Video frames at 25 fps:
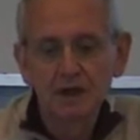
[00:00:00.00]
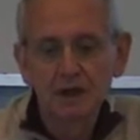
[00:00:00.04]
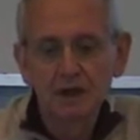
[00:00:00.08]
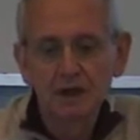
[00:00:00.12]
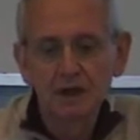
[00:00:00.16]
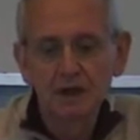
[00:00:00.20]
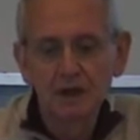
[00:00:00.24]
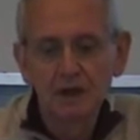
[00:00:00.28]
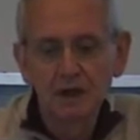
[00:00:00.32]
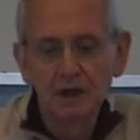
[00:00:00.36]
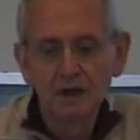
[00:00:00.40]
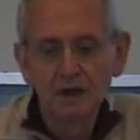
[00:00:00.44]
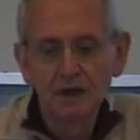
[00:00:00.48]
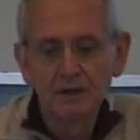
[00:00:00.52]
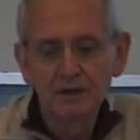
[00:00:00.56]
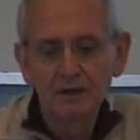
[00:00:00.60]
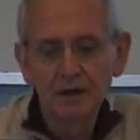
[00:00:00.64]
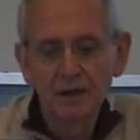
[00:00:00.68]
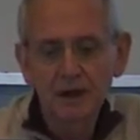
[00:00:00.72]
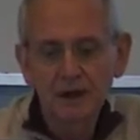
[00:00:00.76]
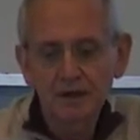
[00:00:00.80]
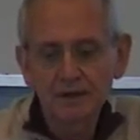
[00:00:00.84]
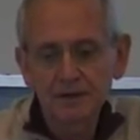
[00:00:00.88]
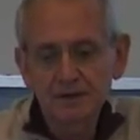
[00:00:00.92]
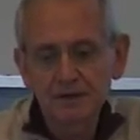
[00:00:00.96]
The
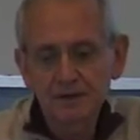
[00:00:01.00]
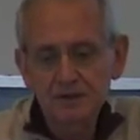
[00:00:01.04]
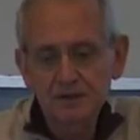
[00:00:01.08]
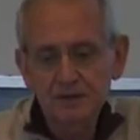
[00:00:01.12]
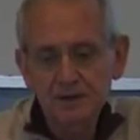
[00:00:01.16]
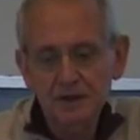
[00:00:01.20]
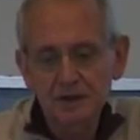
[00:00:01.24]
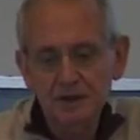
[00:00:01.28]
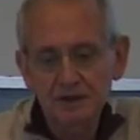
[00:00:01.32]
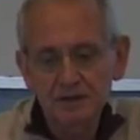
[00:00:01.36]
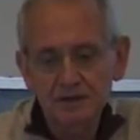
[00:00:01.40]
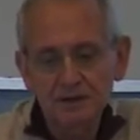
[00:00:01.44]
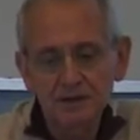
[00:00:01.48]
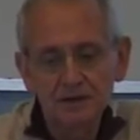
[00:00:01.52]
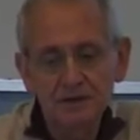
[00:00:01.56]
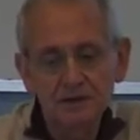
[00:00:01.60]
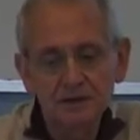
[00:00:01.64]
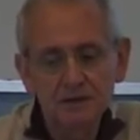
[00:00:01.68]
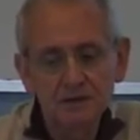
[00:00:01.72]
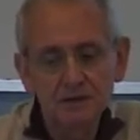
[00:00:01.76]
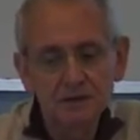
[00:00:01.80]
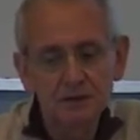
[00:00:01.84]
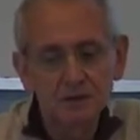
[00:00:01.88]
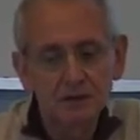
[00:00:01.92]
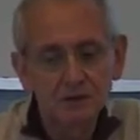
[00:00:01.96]
actors are the
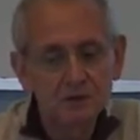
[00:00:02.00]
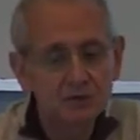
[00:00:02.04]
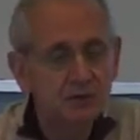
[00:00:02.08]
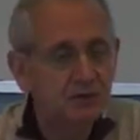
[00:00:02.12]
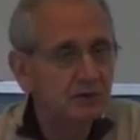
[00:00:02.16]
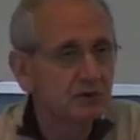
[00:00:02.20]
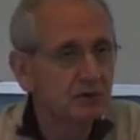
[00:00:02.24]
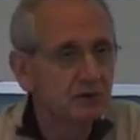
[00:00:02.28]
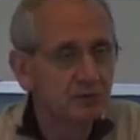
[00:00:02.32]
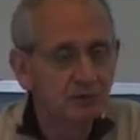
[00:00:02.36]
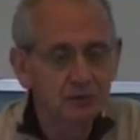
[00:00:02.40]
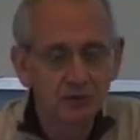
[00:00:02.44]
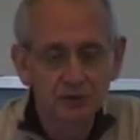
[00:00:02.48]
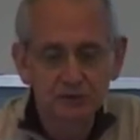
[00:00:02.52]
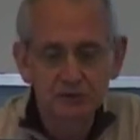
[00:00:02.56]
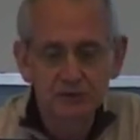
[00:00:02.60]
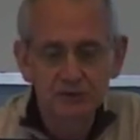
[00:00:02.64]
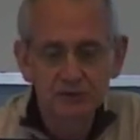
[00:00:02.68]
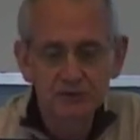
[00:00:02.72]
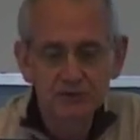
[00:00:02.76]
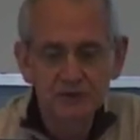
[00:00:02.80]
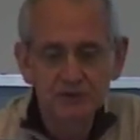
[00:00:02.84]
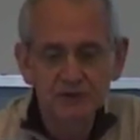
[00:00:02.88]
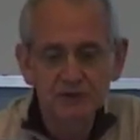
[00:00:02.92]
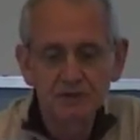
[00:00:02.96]
hospital
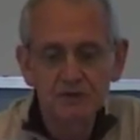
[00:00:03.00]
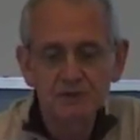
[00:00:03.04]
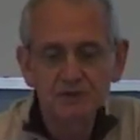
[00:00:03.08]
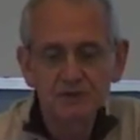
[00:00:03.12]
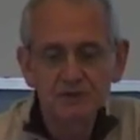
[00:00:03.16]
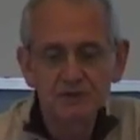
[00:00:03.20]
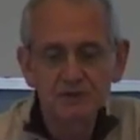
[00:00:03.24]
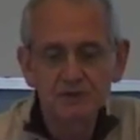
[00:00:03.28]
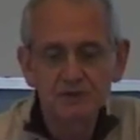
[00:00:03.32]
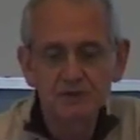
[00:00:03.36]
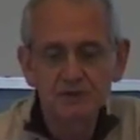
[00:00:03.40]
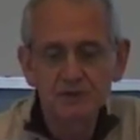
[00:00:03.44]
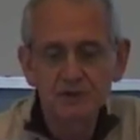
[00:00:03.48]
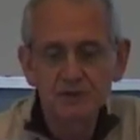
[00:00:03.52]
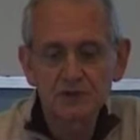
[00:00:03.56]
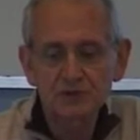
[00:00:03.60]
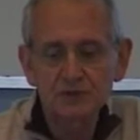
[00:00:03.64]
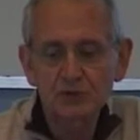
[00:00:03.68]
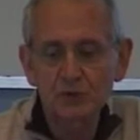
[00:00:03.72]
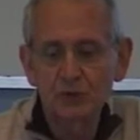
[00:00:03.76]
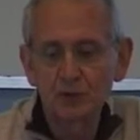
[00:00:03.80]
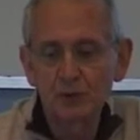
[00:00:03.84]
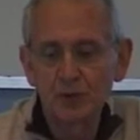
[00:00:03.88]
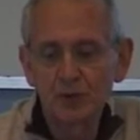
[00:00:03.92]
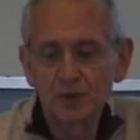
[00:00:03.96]
professionals. The
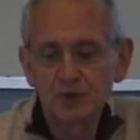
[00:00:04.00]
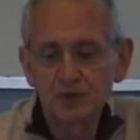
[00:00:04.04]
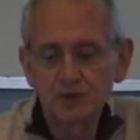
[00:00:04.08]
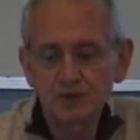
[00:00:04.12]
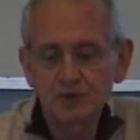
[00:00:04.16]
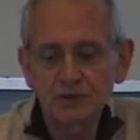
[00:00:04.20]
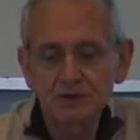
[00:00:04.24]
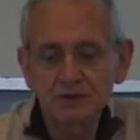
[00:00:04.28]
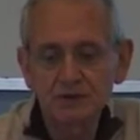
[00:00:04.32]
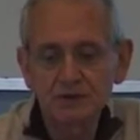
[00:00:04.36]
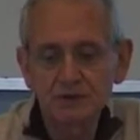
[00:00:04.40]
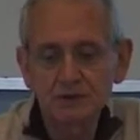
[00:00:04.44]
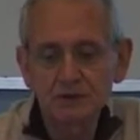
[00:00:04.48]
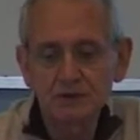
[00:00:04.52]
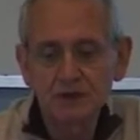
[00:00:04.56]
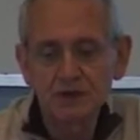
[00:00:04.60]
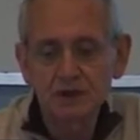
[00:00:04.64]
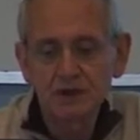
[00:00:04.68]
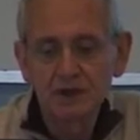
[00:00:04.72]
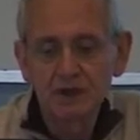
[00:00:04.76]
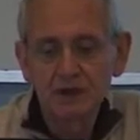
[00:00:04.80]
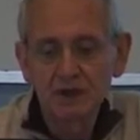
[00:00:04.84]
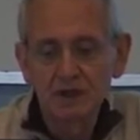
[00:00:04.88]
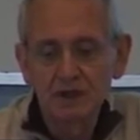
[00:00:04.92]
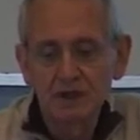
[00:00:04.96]
transformation,
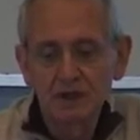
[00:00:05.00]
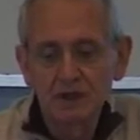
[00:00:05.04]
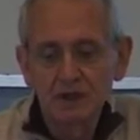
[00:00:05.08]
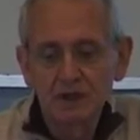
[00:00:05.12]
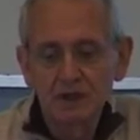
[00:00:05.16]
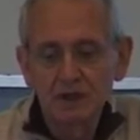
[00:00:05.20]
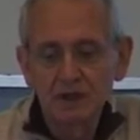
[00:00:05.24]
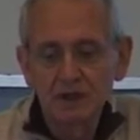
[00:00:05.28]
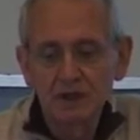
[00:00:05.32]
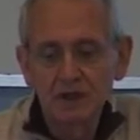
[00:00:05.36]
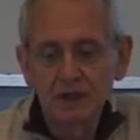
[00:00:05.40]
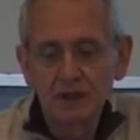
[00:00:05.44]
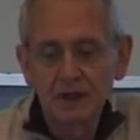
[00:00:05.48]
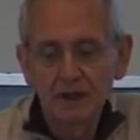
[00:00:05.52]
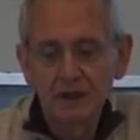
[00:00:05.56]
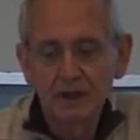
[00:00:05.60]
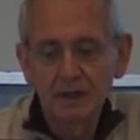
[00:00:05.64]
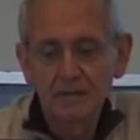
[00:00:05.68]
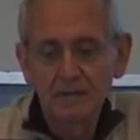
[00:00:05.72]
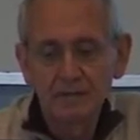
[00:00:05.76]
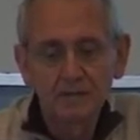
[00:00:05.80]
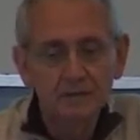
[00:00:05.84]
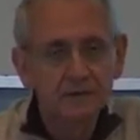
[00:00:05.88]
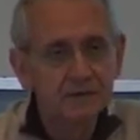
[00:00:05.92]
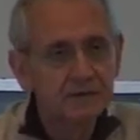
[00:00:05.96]

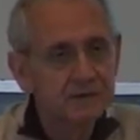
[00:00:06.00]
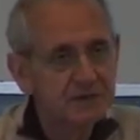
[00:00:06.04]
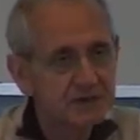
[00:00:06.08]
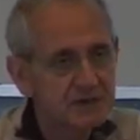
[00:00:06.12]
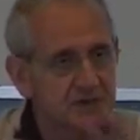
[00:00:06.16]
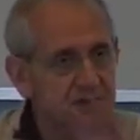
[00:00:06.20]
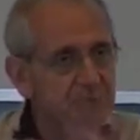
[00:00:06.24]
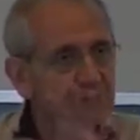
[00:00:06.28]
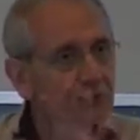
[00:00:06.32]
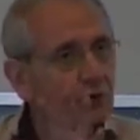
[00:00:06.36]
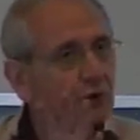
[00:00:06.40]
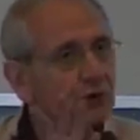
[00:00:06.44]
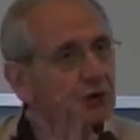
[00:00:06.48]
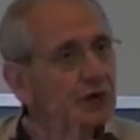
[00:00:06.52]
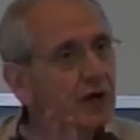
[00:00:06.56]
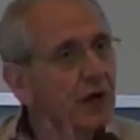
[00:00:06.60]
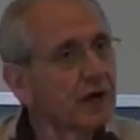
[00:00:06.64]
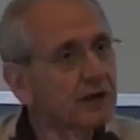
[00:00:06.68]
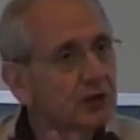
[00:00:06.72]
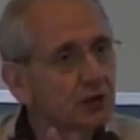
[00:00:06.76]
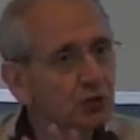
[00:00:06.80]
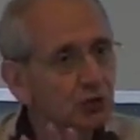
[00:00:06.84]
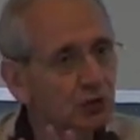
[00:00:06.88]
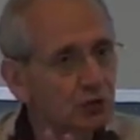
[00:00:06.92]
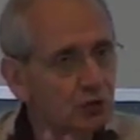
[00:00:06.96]
this is for the
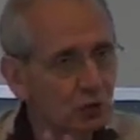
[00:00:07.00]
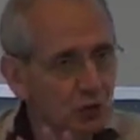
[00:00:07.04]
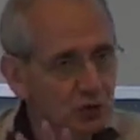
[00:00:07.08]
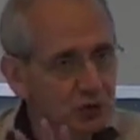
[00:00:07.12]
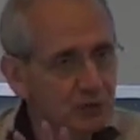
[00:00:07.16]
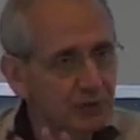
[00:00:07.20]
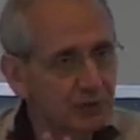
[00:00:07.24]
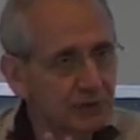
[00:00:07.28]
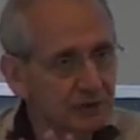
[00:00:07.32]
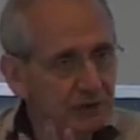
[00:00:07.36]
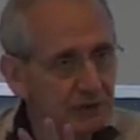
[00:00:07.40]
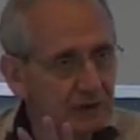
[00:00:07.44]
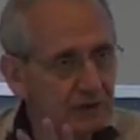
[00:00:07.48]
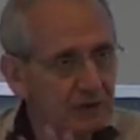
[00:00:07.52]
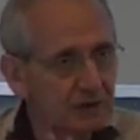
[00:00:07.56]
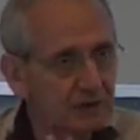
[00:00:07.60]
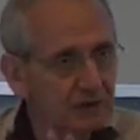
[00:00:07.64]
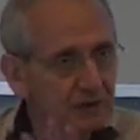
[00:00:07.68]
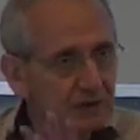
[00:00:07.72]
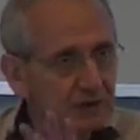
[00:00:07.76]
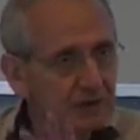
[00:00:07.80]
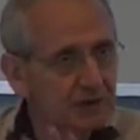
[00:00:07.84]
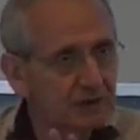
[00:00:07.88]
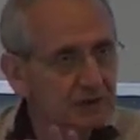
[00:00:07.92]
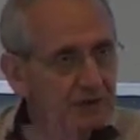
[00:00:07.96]
acute hospital.
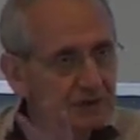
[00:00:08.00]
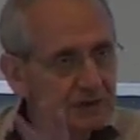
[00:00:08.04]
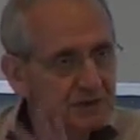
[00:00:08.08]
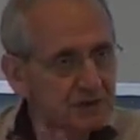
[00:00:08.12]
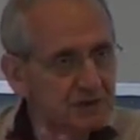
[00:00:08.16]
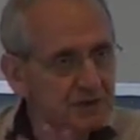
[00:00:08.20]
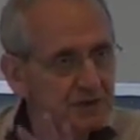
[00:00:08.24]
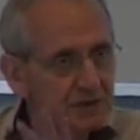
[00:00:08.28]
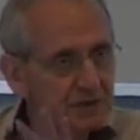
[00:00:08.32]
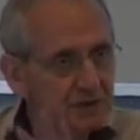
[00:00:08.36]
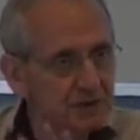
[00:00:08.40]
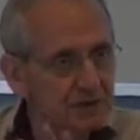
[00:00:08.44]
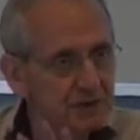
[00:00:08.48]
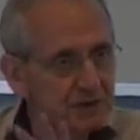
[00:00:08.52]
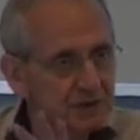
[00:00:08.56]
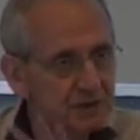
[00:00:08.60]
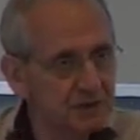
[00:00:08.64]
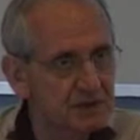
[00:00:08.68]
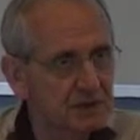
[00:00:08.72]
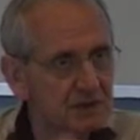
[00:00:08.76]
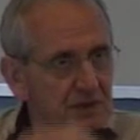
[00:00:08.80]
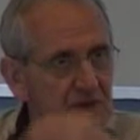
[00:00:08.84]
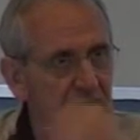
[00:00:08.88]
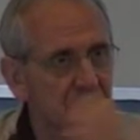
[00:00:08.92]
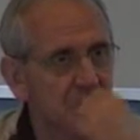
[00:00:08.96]
This
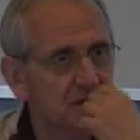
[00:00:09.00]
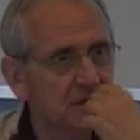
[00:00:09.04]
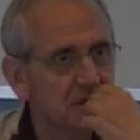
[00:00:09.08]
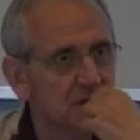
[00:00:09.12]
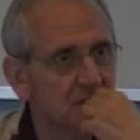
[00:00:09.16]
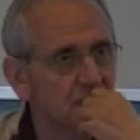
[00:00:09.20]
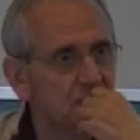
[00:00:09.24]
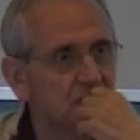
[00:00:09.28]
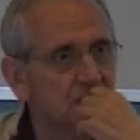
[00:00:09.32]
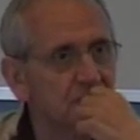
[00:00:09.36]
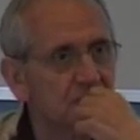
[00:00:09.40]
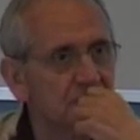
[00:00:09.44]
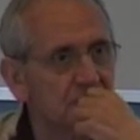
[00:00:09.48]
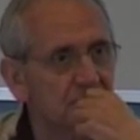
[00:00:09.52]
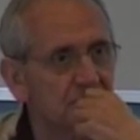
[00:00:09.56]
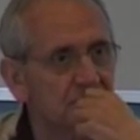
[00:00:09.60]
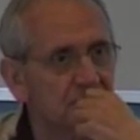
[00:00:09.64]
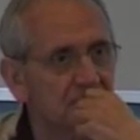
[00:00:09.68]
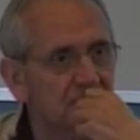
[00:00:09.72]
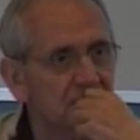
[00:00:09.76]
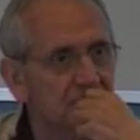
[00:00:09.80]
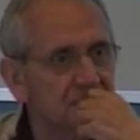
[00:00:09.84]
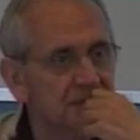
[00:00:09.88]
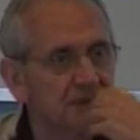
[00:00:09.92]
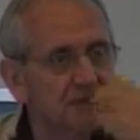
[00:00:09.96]
root
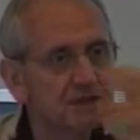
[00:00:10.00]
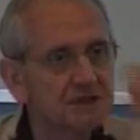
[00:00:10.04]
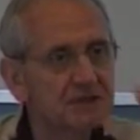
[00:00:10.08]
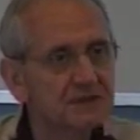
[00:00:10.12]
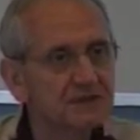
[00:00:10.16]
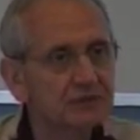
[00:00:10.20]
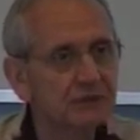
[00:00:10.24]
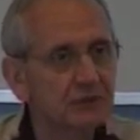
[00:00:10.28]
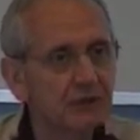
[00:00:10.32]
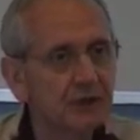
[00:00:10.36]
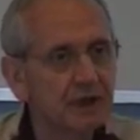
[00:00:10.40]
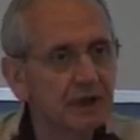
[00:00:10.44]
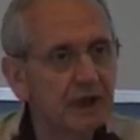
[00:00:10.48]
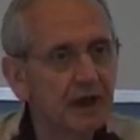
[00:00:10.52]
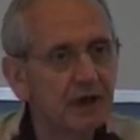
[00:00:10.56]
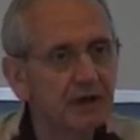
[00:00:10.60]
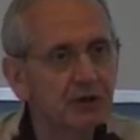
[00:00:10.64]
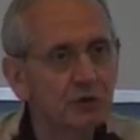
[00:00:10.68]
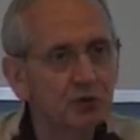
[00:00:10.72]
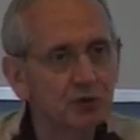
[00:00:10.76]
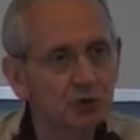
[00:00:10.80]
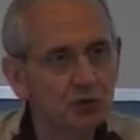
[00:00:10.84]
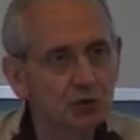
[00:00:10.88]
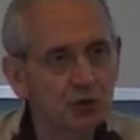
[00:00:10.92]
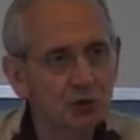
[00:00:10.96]
definition is for an
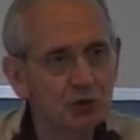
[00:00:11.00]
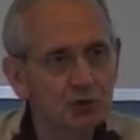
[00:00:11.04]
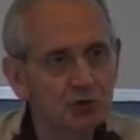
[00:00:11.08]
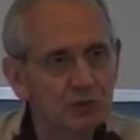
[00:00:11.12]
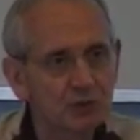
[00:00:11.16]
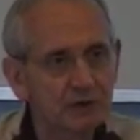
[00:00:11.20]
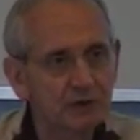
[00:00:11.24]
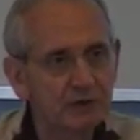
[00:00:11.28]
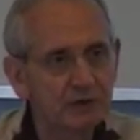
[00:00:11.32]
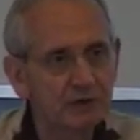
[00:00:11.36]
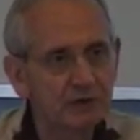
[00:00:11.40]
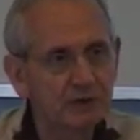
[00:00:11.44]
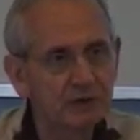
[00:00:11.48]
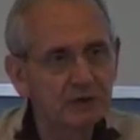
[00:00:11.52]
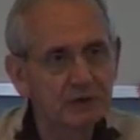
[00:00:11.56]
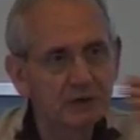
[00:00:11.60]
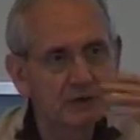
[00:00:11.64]
acute hospital.